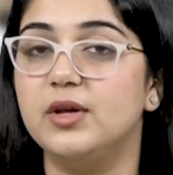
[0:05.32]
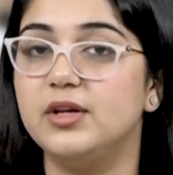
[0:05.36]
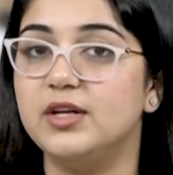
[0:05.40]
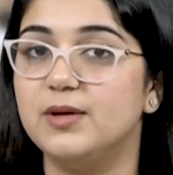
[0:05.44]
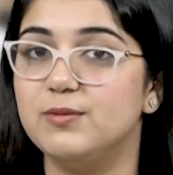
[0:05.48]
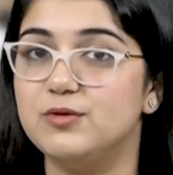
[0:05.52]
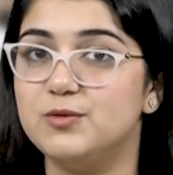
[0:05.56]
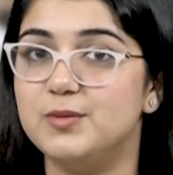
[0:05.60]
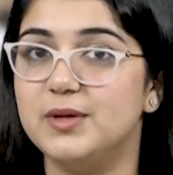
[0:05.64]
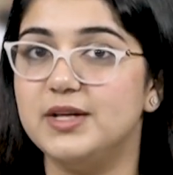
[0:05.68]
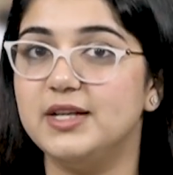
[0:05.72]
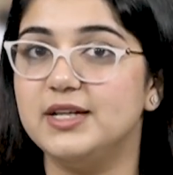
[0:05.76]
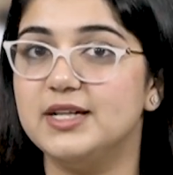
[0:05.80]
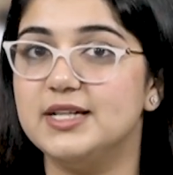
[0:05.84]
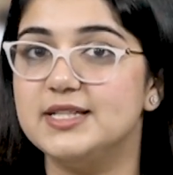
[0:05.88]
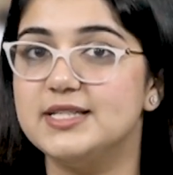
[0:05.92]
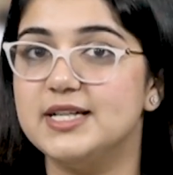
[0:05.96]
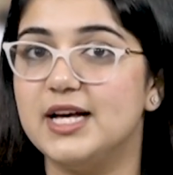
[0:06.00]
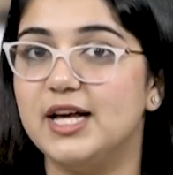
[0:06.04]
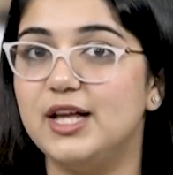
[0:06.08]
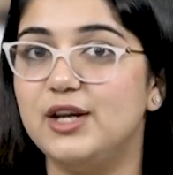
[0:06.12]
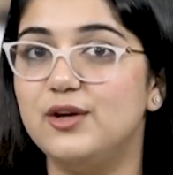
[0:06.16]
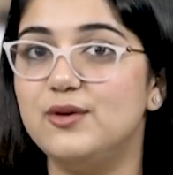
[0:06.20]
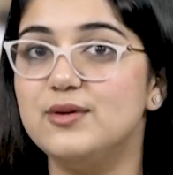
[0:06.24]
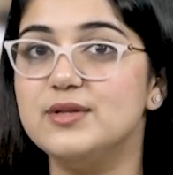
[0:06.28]
welcome to Medical
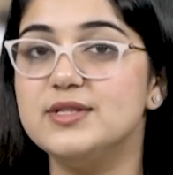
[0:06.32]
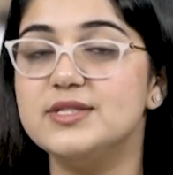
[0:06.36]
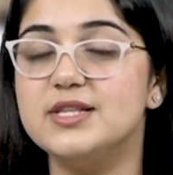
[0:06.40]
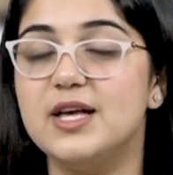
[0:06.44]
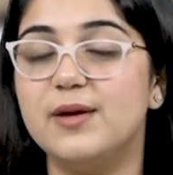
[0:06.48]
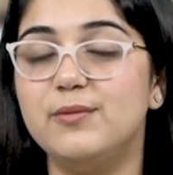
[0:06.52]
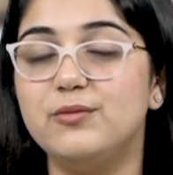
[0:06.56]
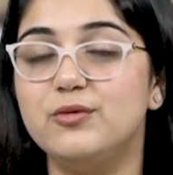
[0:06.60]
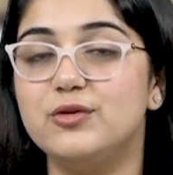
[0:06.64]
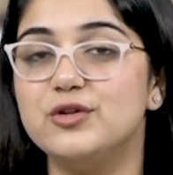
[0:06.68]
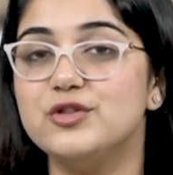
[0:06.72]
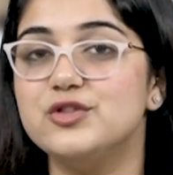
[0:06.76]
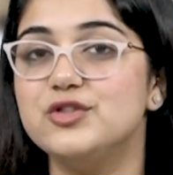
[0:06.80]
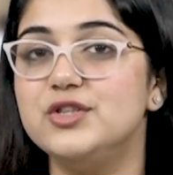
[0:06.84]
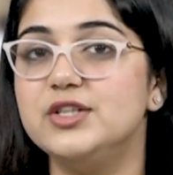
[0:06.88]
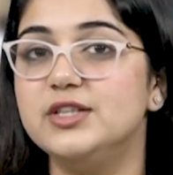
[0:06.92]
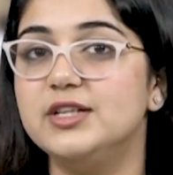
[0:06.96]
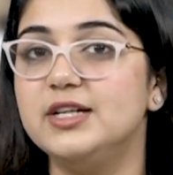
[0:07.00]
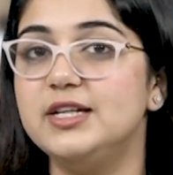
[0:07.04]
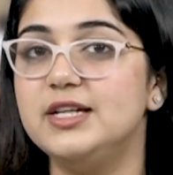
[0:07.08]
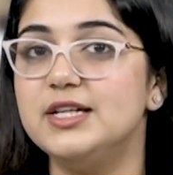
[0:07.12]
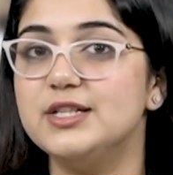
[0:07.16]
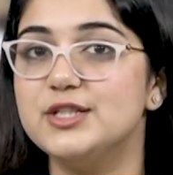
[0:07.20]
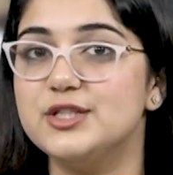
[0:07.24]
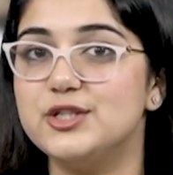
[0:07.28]
Dialogues i I'm Roshni
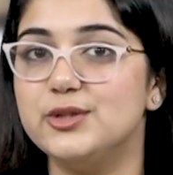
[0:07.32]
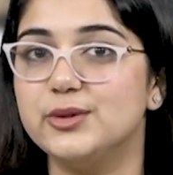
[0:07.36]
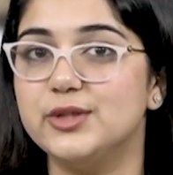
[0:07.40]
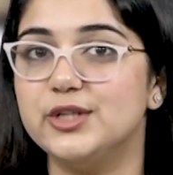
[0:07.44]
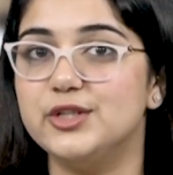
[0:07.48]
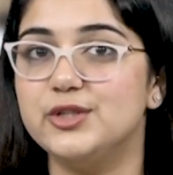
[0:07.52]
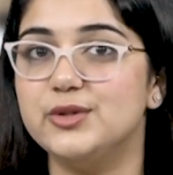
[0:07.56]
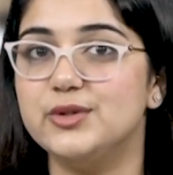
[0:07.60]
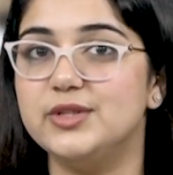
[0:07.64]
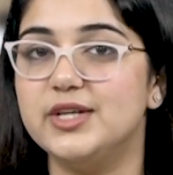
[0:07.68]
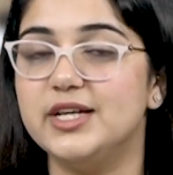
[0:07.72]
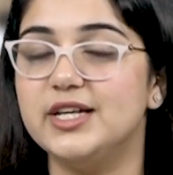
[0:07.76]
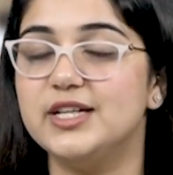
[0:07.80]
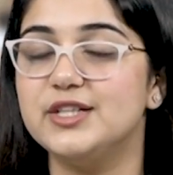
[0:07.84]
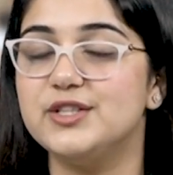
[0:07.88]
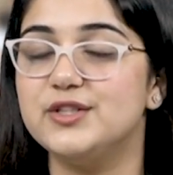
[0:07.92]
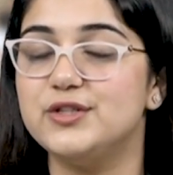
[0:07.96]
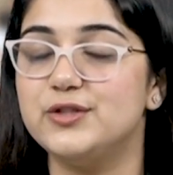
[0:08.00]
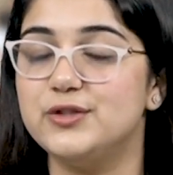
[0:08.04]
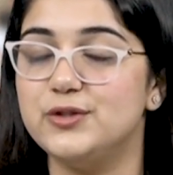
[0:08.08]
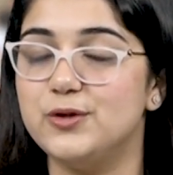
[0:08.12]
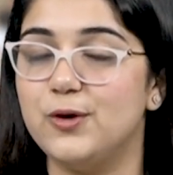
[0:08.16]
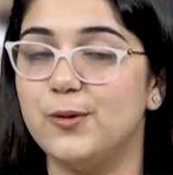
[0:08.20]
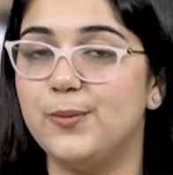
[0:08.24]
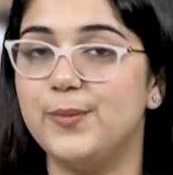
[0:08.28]
Dhan. Let's look at
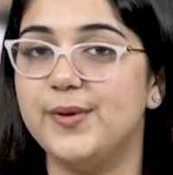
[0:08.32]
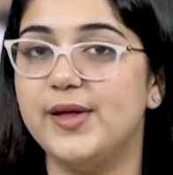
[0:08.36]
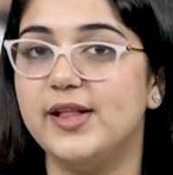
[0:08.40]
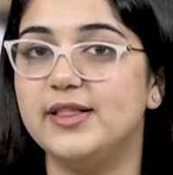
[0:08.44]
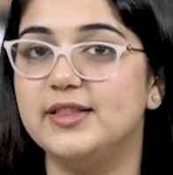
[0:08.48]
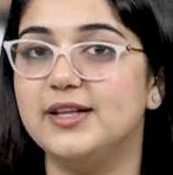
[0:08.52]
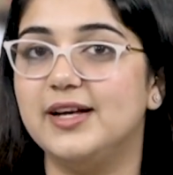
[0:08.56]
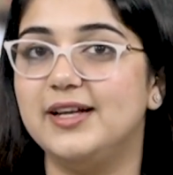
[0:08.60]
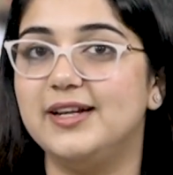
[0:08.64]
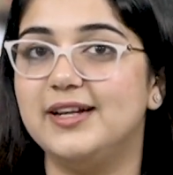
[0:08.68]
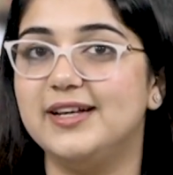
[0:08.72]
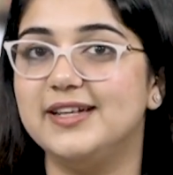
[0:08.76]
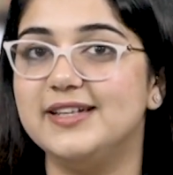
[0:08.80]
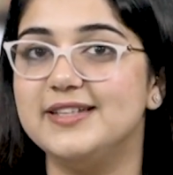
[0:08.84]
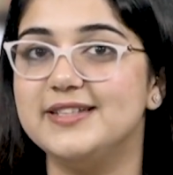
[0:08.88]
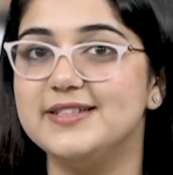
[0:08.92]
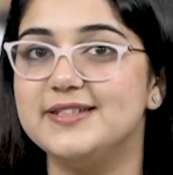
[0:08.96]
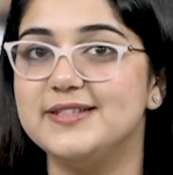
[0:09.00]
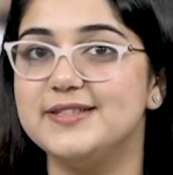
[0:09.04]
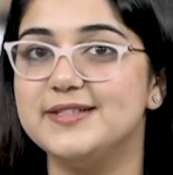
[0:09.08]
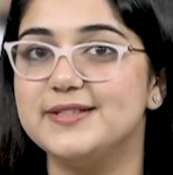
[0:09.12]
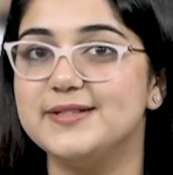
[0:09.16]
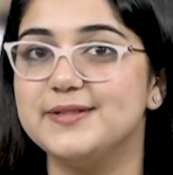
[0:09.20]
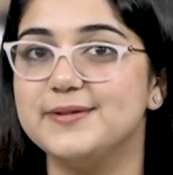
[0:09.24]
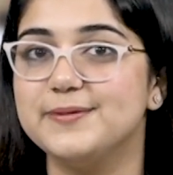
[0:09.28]
today's top health
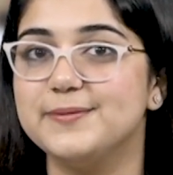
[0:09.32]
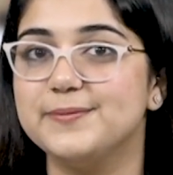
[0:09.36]
highlights